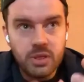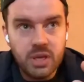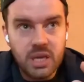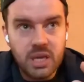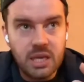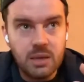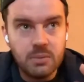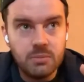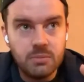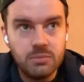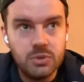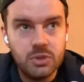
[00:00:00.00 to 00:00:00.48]

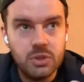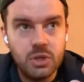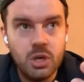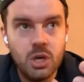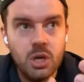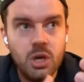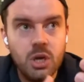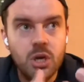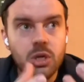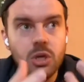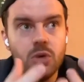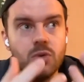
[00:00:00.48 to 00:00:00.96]
themes,
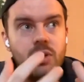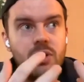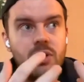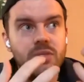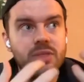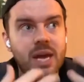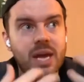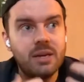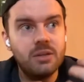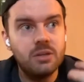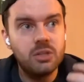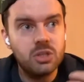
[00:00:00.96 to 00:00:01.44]
you
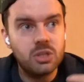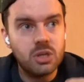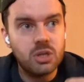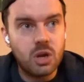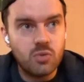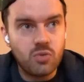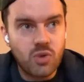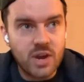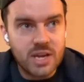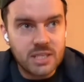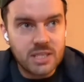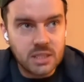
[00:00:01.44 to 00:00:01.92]
can then
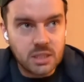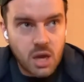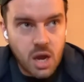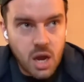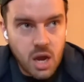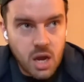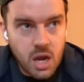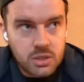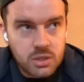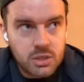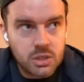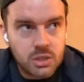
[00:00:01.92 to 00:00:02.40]
start writing
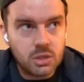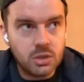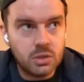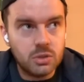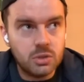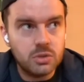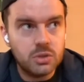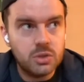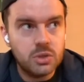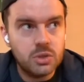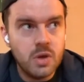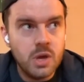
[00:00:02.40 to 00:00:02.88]

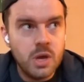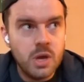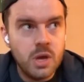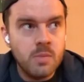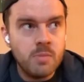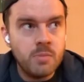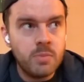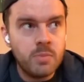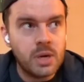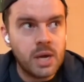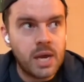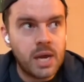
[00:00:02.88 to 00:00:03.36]
articles,
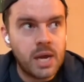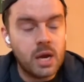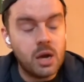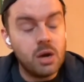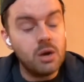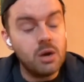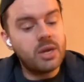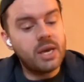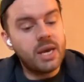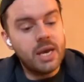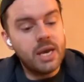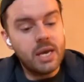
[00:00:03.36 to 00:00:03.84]
but like,
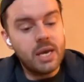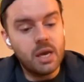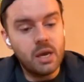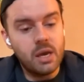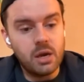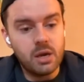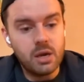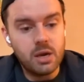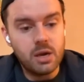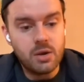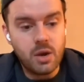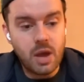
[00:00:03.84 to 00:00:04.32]
okay,
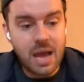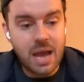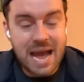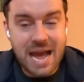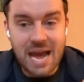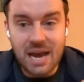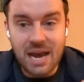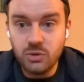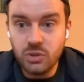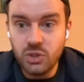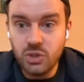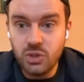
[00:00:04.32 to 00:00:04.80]

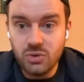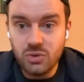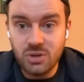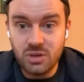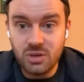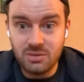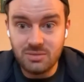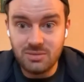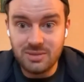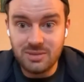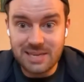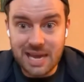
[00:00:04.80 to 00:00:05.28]
how do you
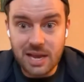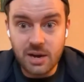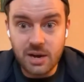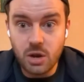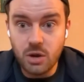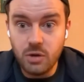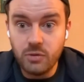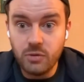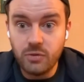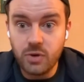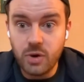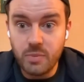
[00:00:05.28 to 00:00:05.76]
get
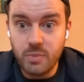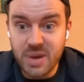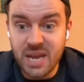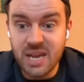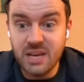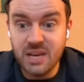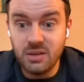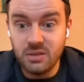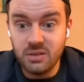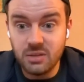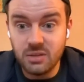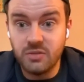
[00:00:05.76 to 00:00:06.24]
over
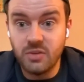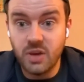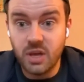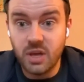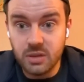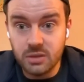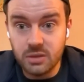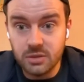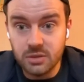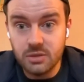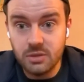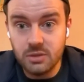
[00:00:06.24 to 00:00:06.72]
opinions of
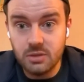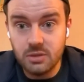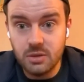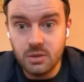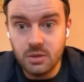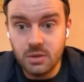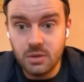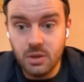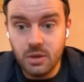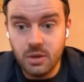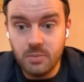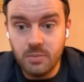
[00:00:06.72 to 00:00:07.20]
others?
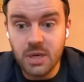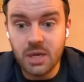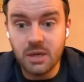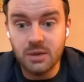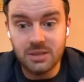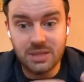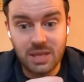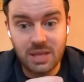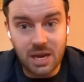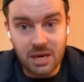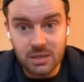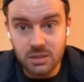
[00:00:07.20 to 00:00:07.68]

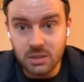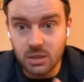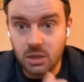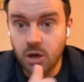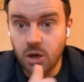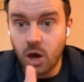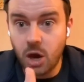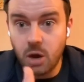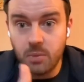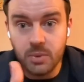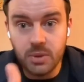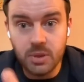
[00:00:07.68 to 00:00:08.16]
Because that is a
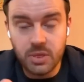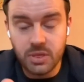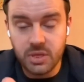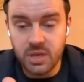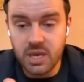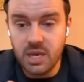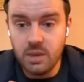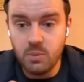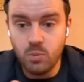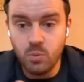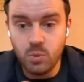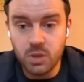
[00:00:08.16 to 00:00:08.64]
common
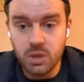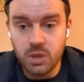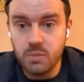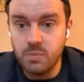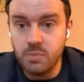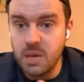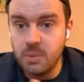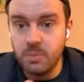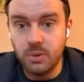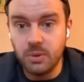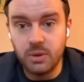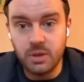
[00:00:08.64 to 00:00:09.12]
theme with
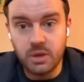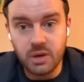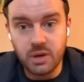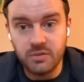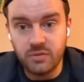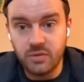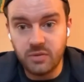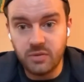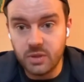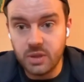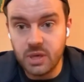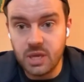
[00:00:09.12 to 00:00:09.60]

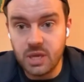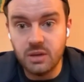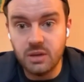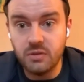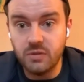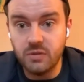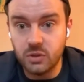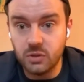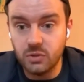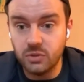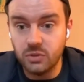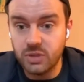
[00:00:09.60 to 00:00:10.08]
the
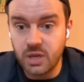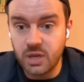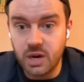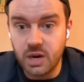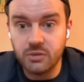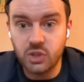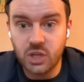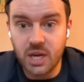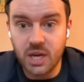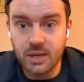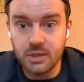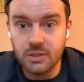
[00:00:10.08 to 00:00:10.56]
individuals that
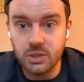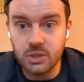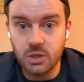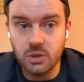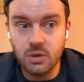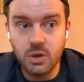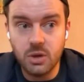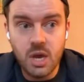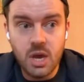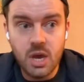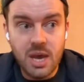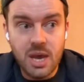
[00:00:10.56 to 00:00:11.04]
I've chatted
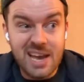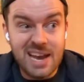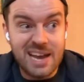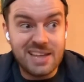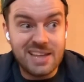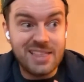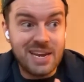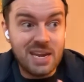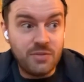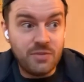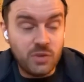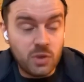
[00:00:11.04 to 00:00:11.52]
to.
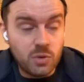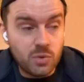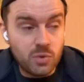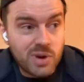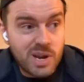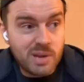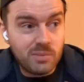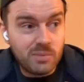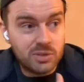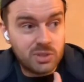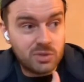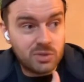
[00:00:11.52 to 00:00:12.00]
And then if you
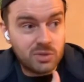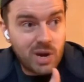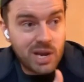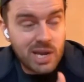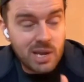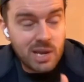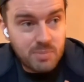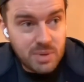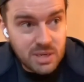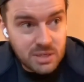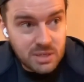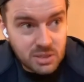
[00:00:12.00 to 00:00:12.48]
were able to
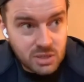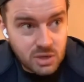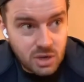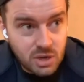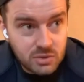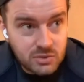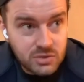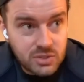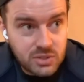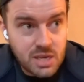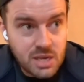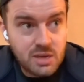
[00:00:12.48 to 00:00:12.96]
write a piece of
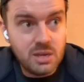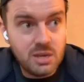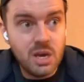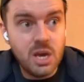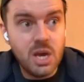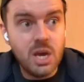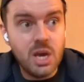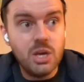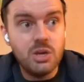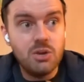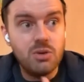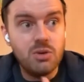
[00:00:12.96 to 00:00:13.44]
content,
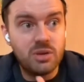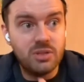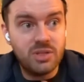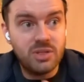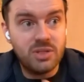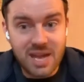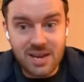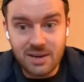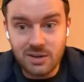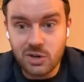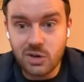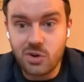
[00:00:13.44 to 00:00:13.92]
you
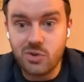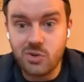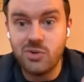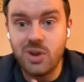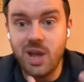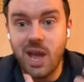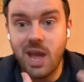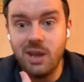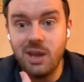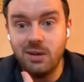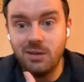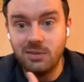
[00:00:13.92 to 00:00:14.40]
could then
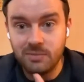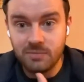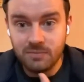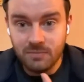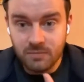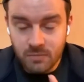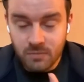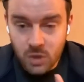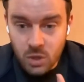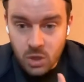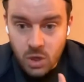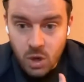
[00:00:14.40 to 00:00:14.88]
create,
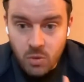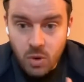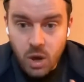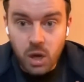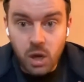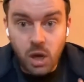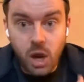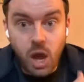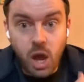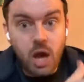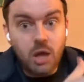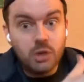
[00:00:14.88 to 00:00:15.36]
you know,
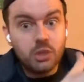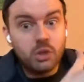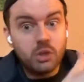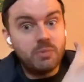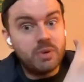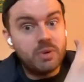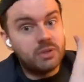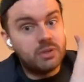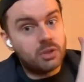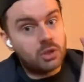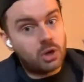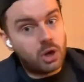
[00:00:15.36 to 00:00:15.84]
a larger
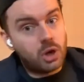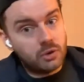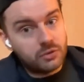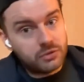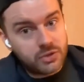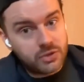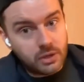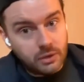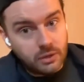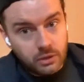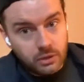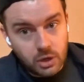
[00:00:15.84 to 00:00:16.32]
piece of
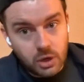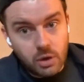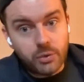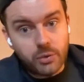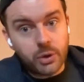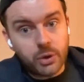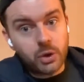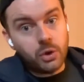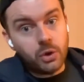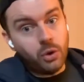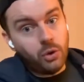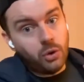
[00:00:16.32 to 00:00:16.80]
content, you
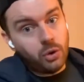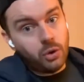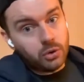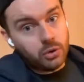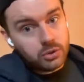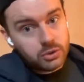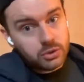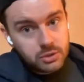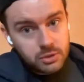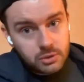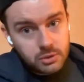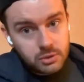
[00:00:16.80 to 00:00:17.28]
know, a
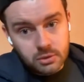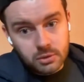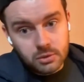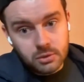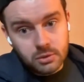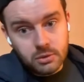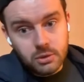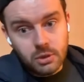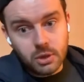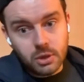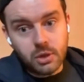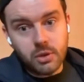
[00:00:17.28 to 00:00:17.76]
course,
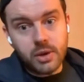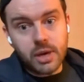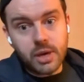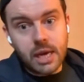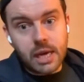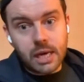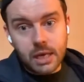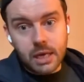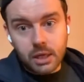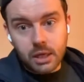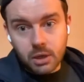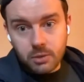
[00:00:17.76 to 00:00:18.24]
you know,
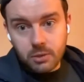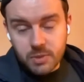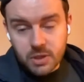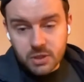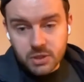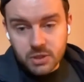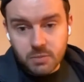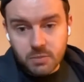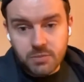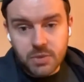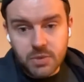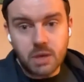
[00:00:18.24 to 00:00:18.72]
and it could
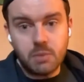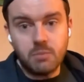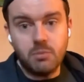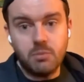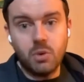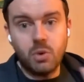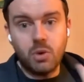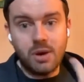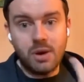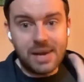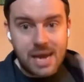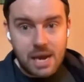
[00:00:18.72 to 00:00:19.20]
be something
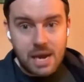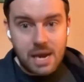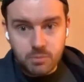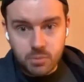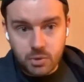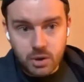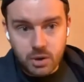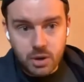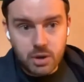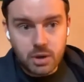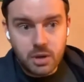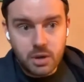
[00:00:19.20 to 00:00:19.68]
more
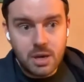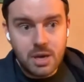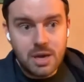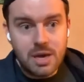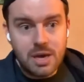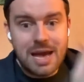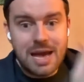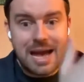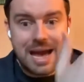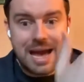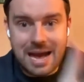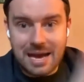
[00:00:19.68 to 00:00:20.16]
elaborate
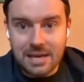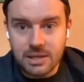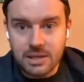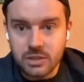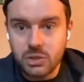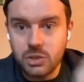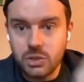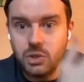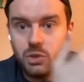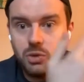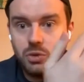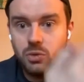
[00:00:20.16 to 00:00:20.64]

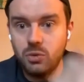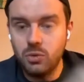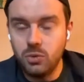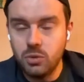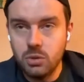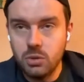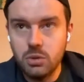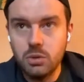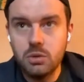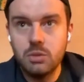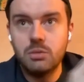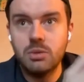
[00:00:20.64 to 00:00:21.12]
as
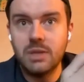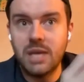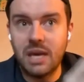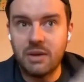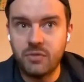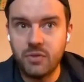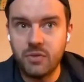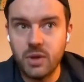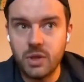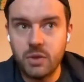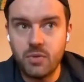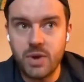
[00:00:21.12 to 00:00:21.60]
you
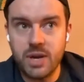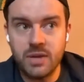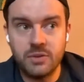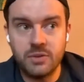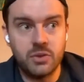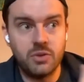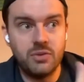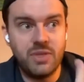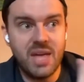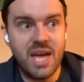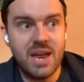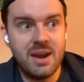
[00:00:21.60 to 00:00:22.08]
get further
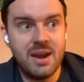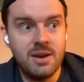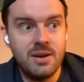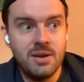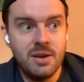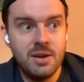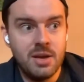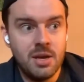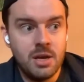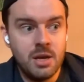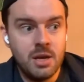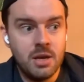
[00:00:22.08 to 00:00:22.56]
in. So then,